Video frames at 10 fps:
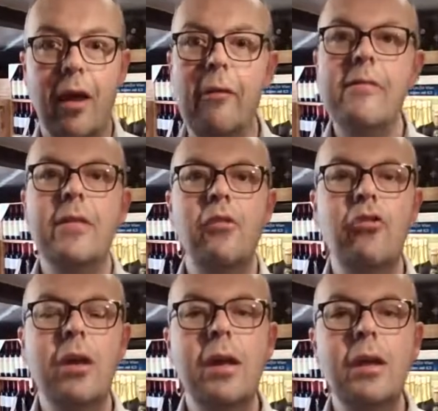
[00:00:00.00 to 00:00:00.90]
However, this
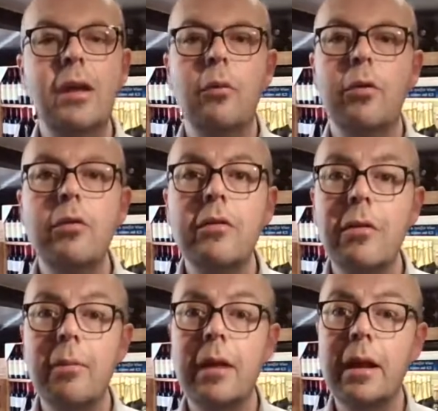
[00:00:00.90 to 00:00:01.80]
year we're doing
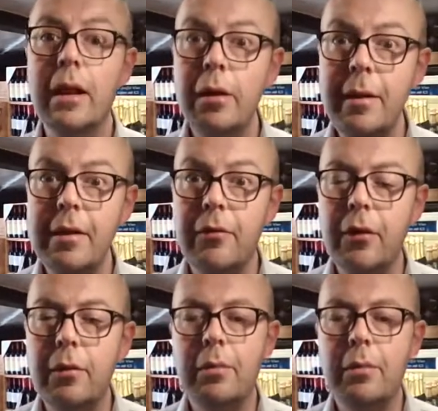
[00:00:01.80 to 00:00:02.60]
something a little bit different